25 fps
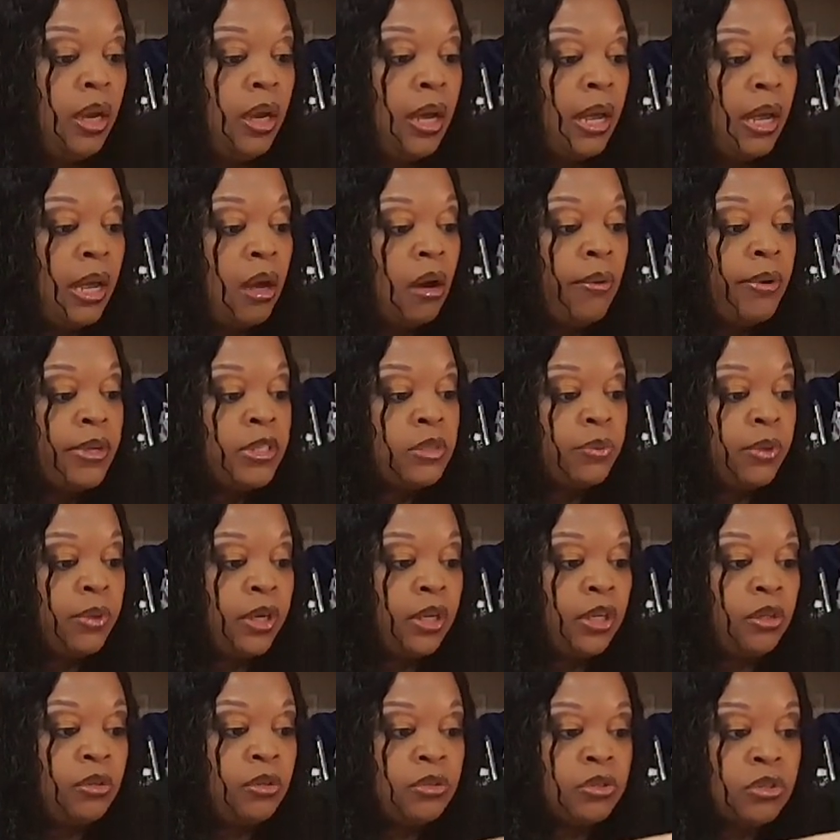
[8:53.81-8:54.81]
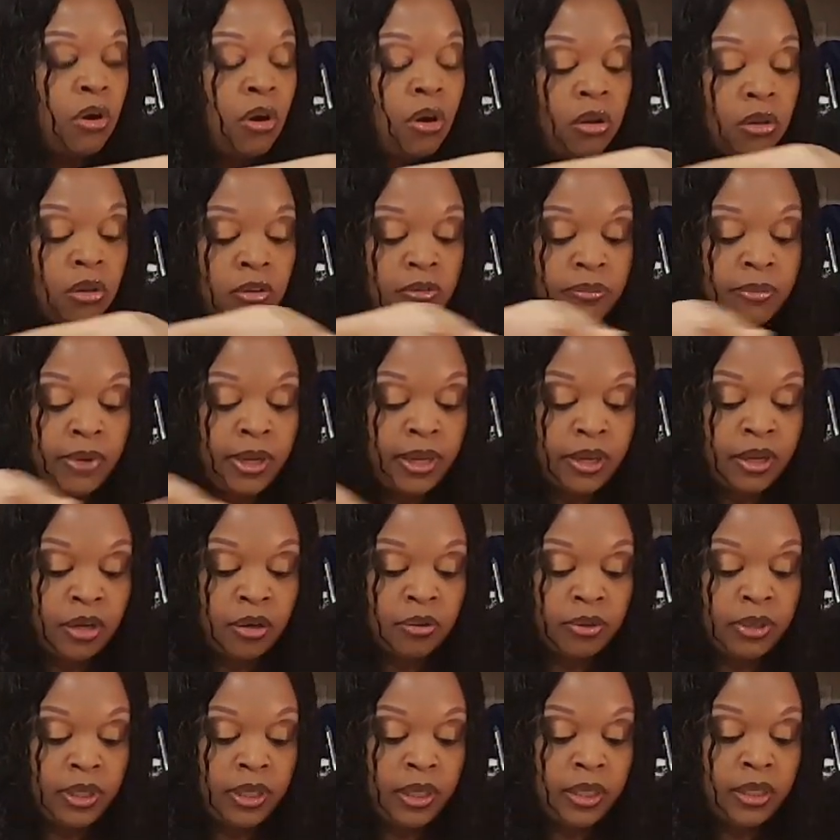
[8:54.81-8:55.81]
I always want to use all of my
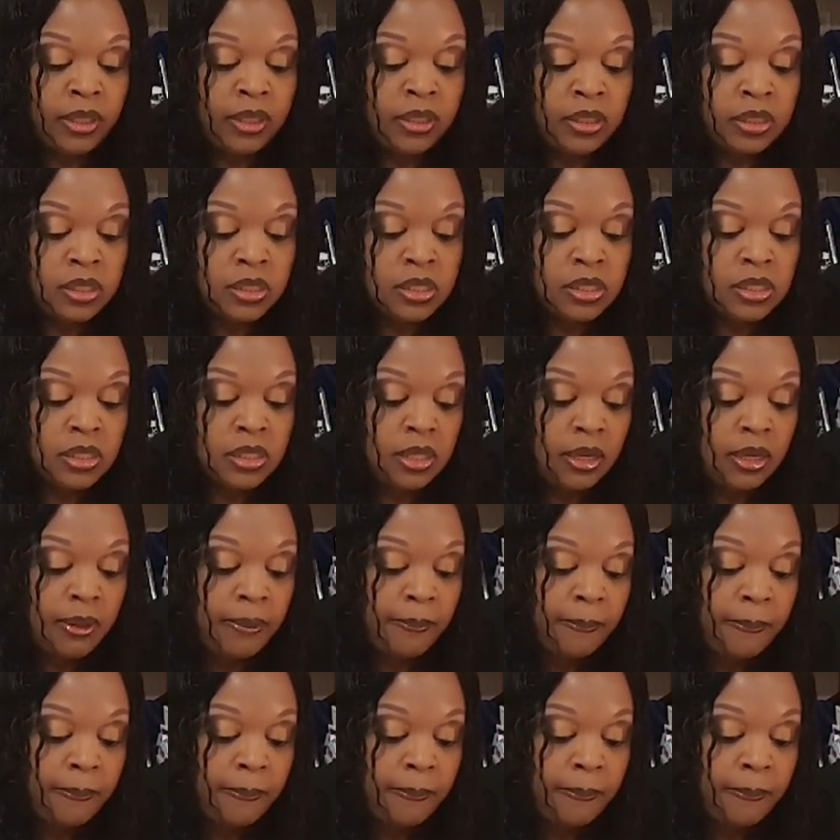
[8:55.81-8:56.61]
ingredients,